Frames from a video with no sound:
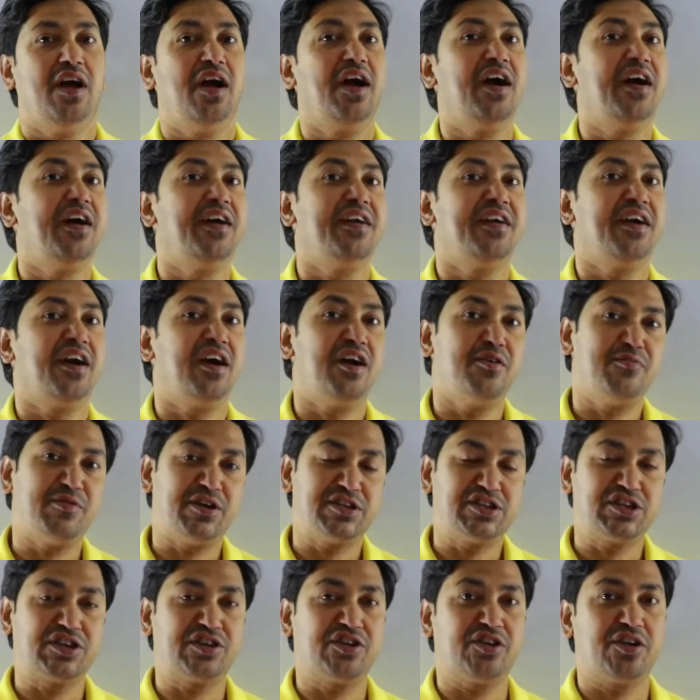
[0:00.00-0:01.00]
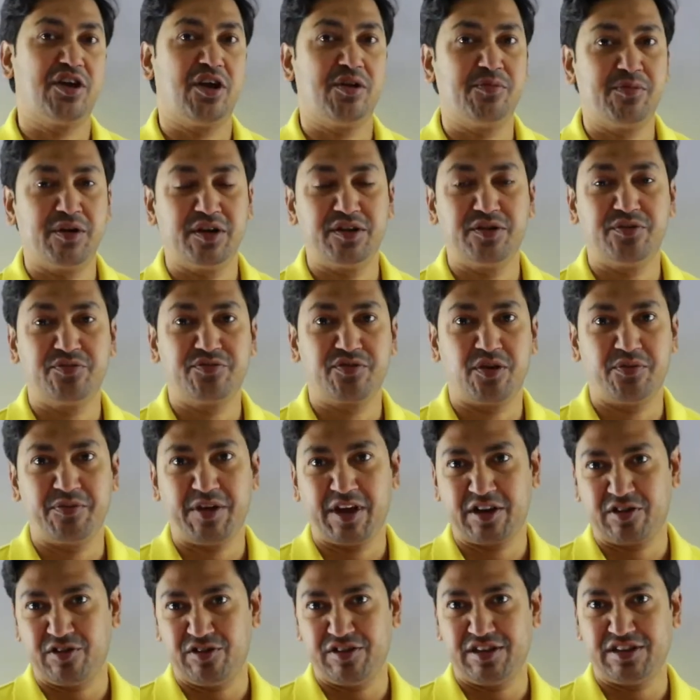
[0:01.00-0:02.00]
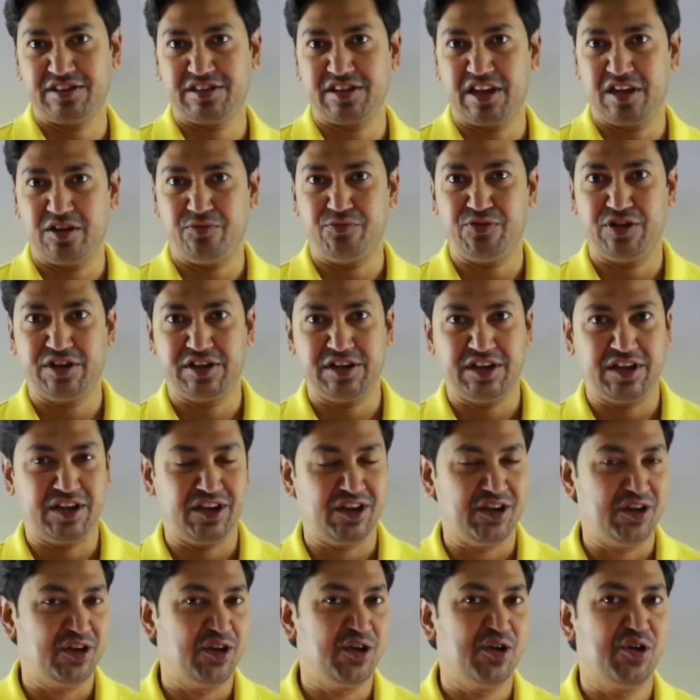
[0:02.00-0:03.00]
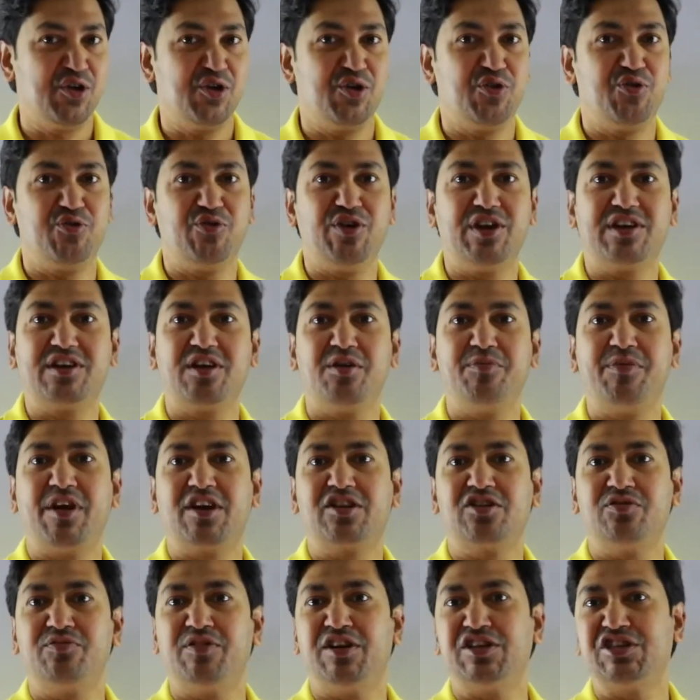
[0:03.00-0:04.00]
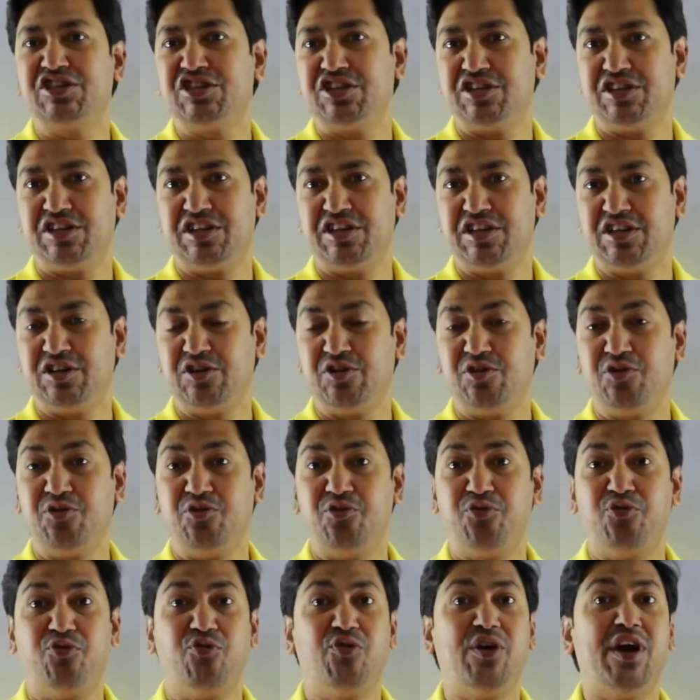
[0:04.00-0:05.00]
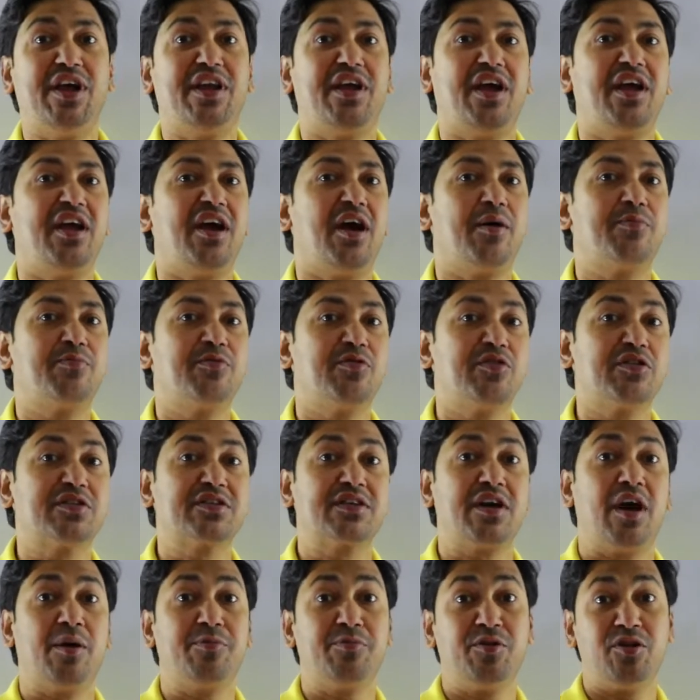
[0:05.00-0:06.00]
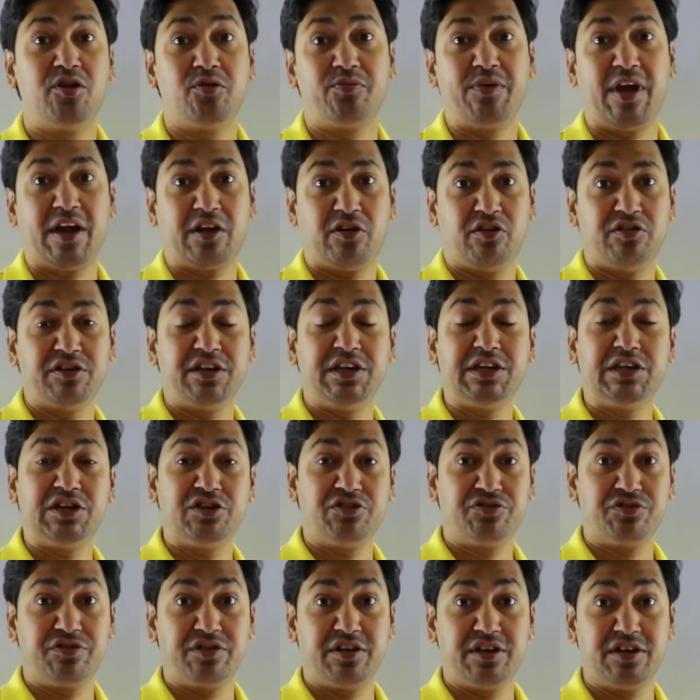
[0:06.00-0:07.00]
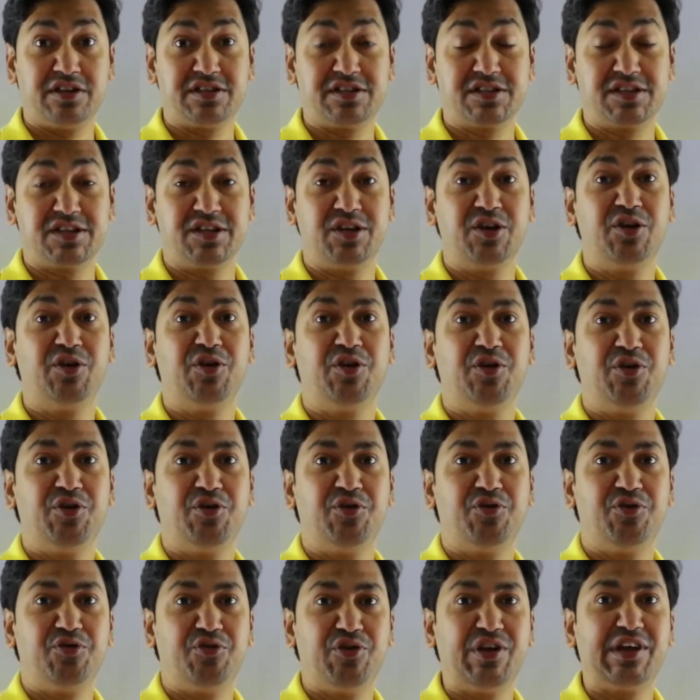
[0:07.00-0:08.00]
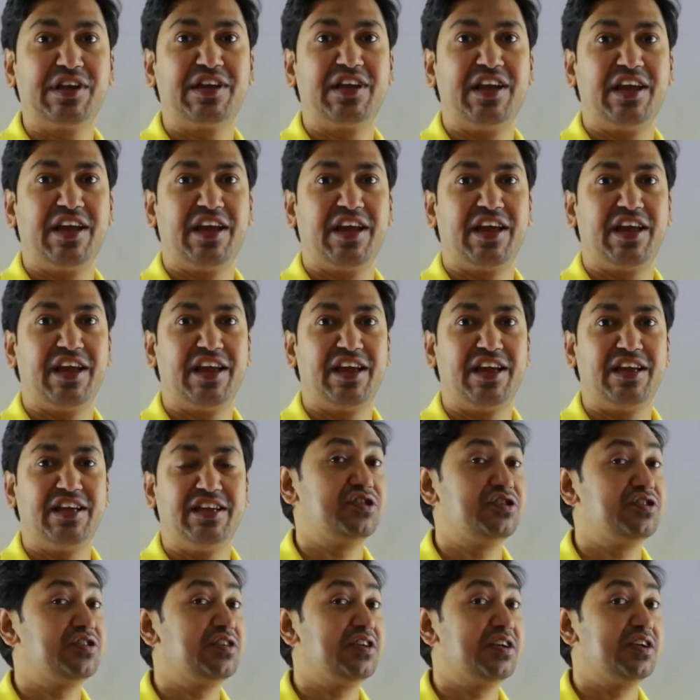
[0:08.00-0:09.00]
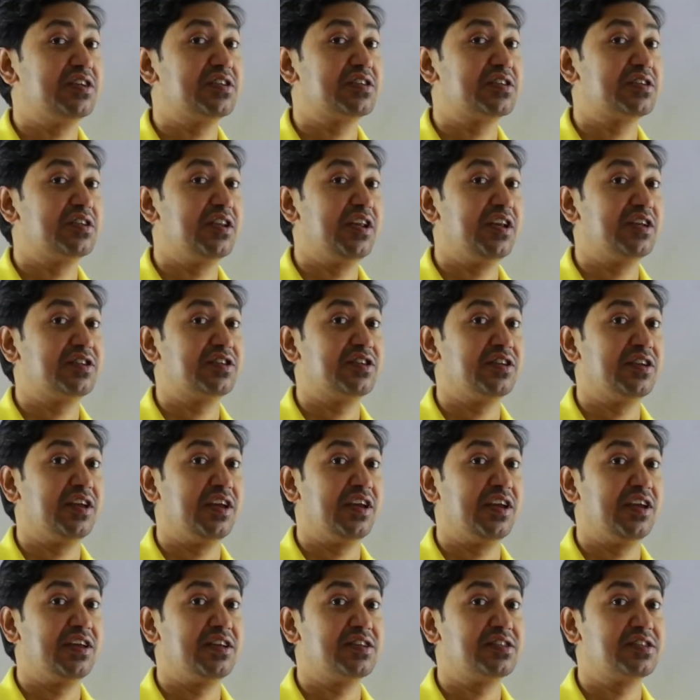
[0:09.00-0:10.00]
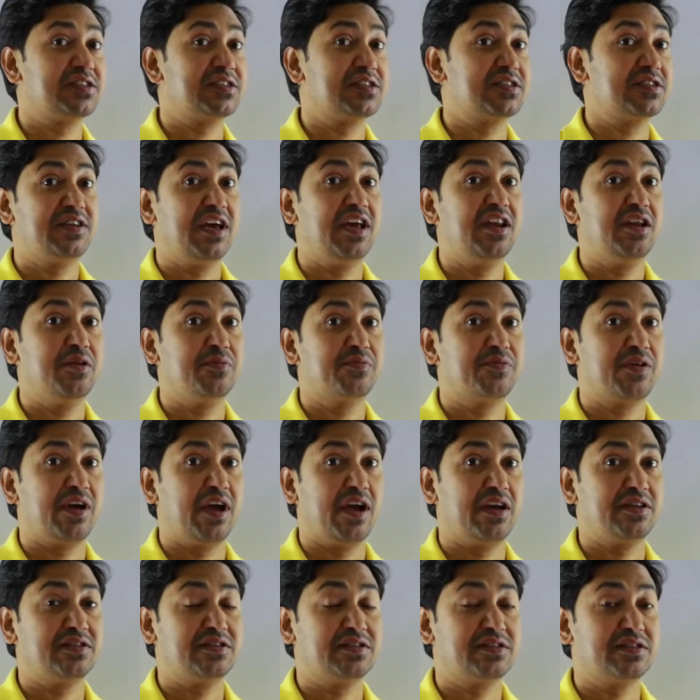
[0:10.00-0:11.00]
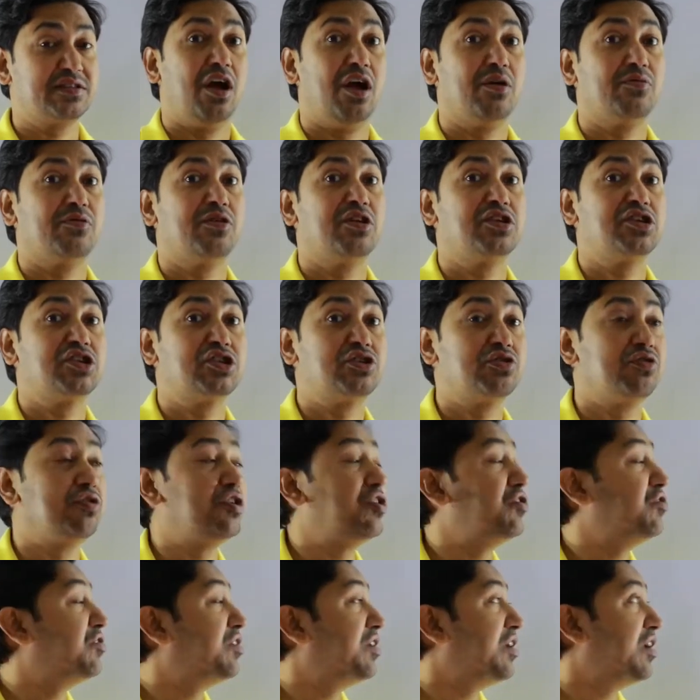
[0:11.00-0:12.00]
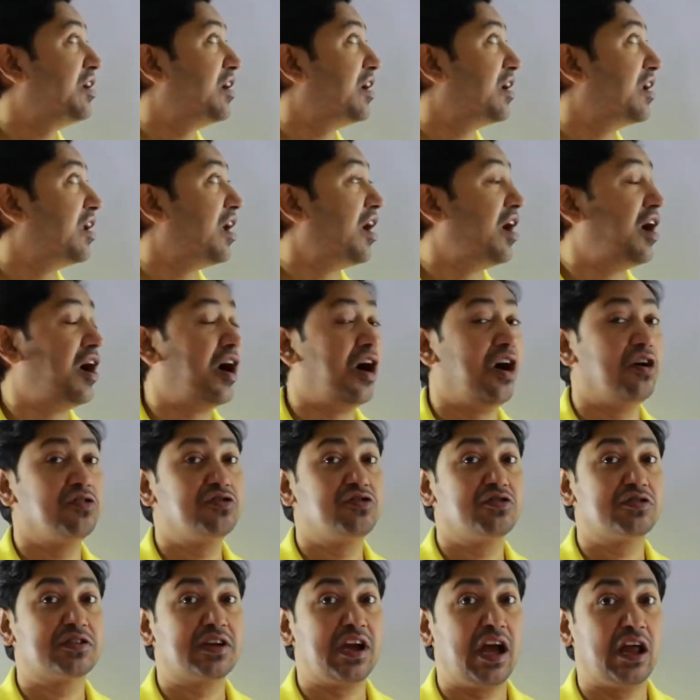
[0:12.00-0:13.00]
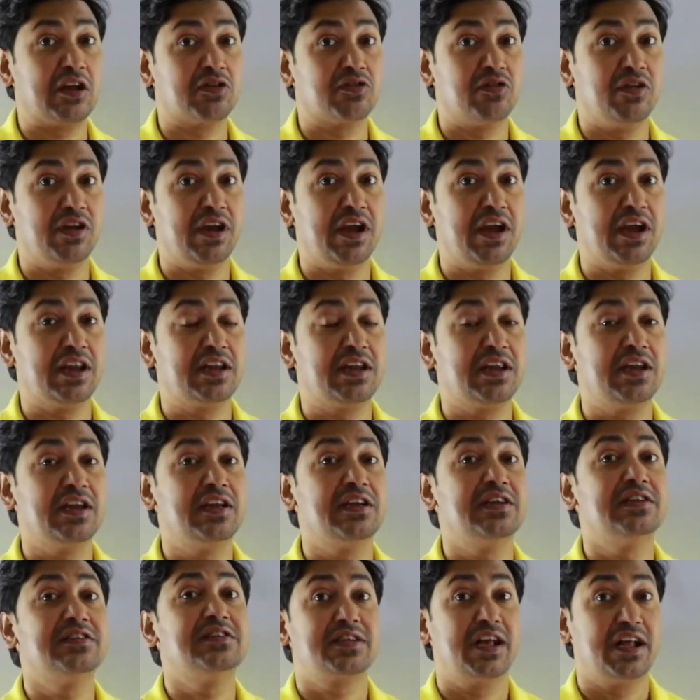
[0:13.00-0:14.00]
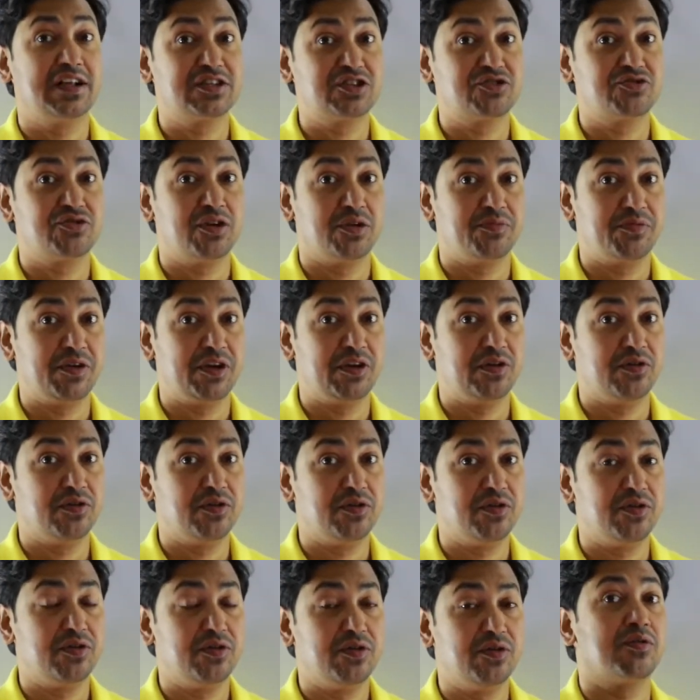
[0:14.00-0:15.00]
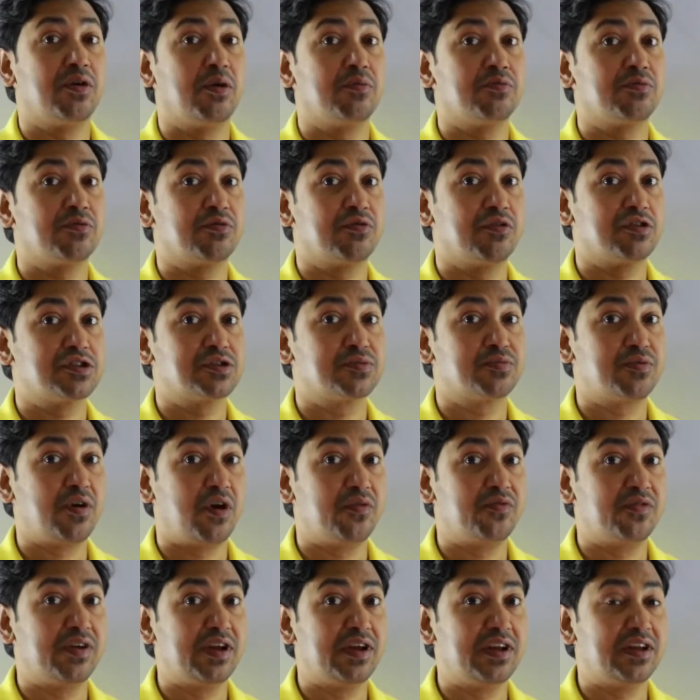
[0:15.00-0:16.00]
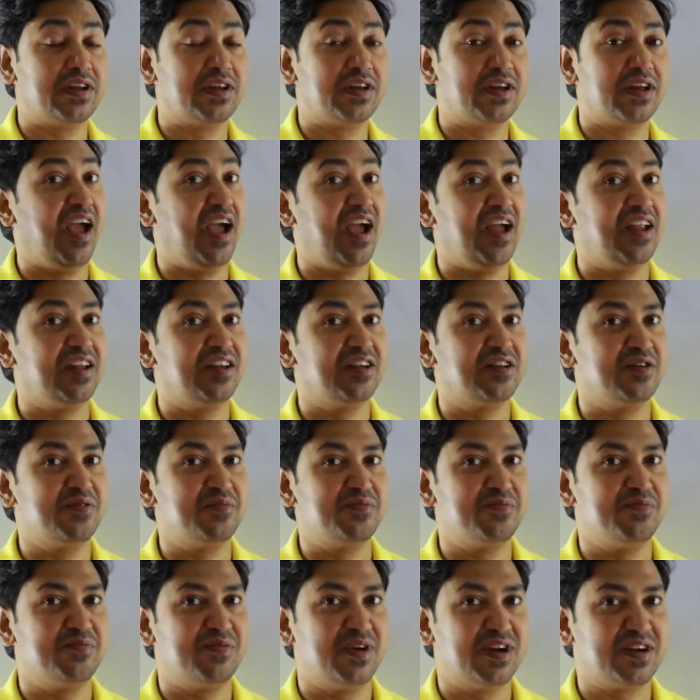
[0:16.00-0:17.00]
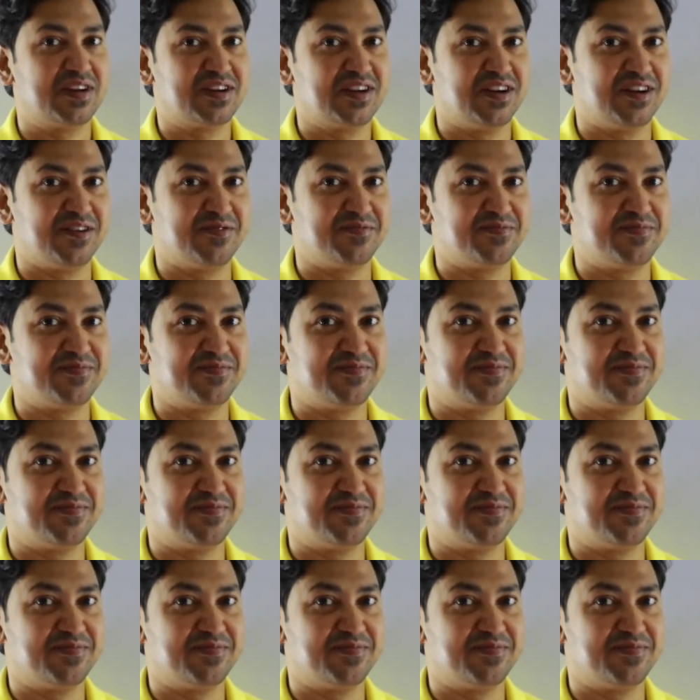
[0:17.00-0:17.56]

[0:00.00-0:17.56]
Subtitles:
Hi, I'm Ashikur Rahman from Accounting Celebrity. Welcome back to my channel, where I upload couple of accounting tutorials weekly. Today's lesson is selling price. I'm going to show you here how to calculate sales revenue from gross profit and markup.